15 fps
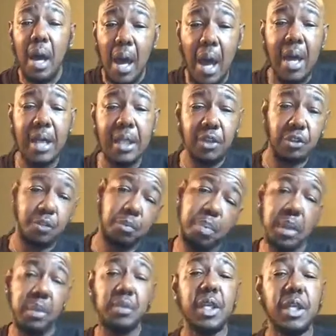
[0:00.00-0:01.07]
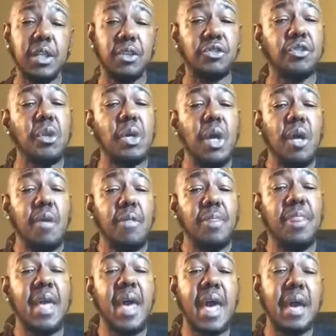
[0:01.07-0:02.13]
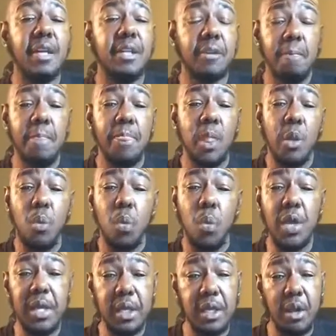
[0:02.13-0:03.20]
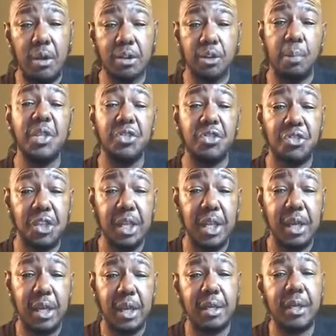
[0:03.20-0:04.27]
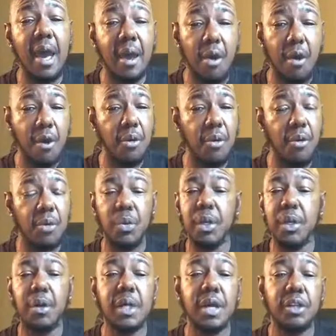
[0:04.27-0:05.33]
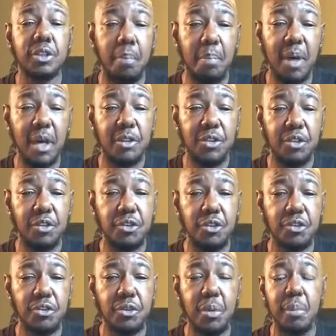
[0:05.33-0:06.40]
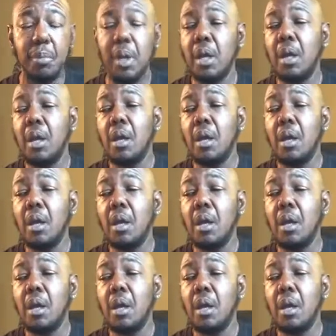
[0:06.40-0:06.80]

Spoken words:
I experienced that we are to be seen and not heard. We are not to buck the system.